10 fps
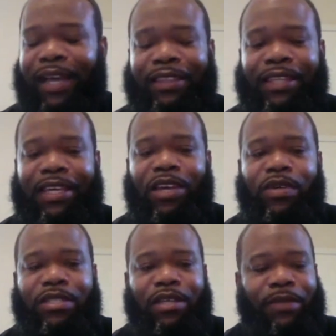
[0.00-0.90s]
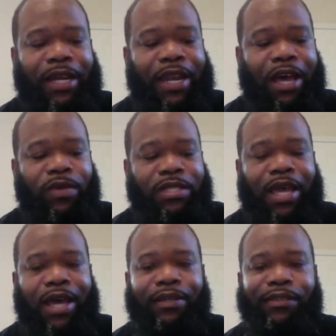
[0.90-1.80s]
I think it was something that I was
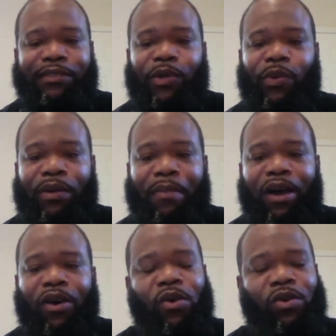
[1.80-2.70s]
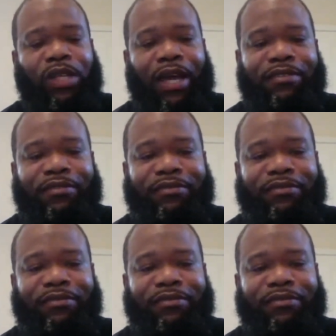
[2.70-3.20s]
kind of doing my whole life.